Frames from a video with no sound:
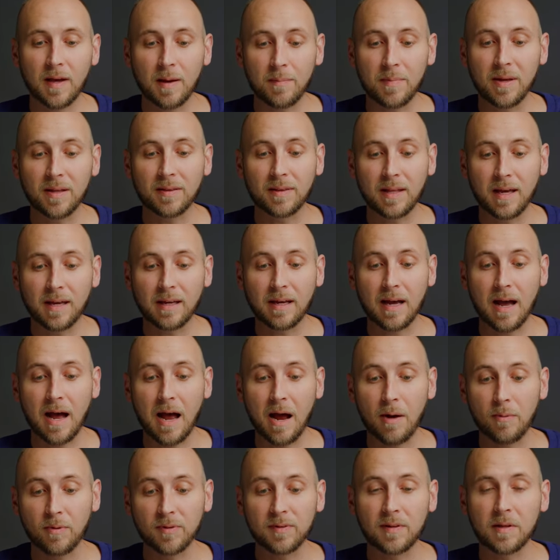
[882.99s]
I mean like
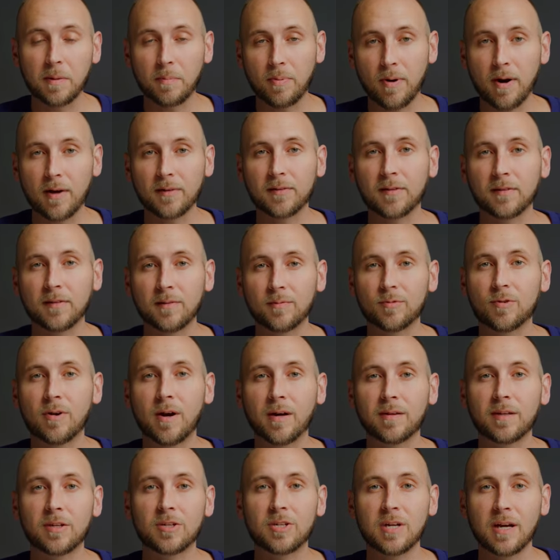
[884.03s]
I was in the process of
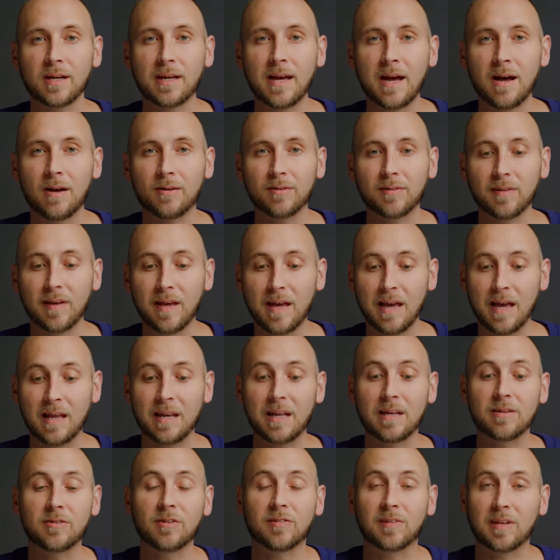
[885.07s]
trying to check out
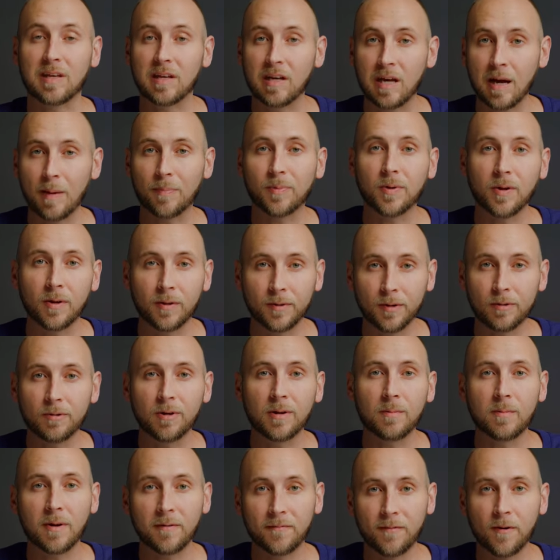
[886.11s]
and it just kept
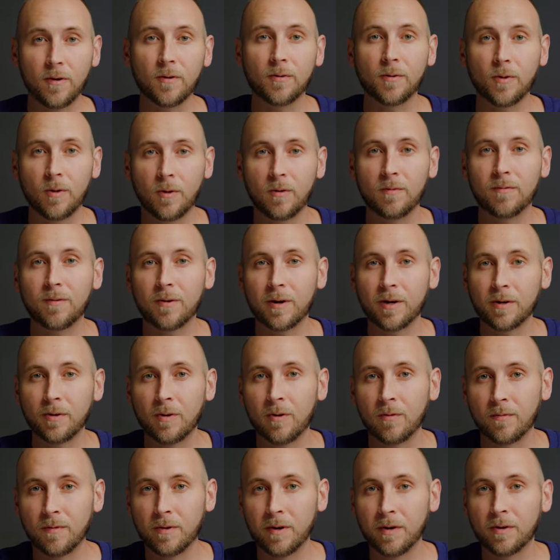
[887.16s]
alerting my phone over and
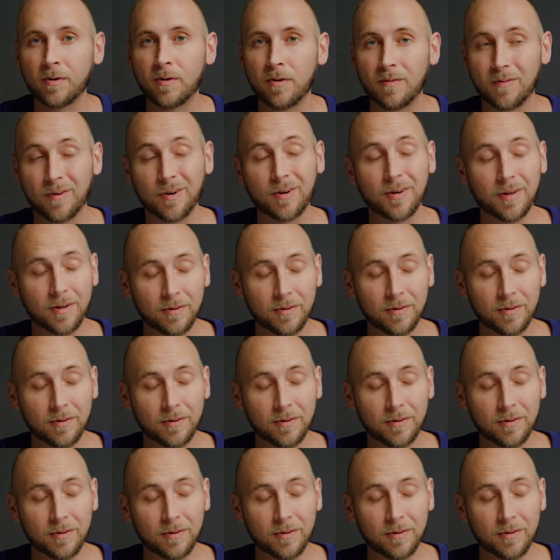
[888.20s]
over and over.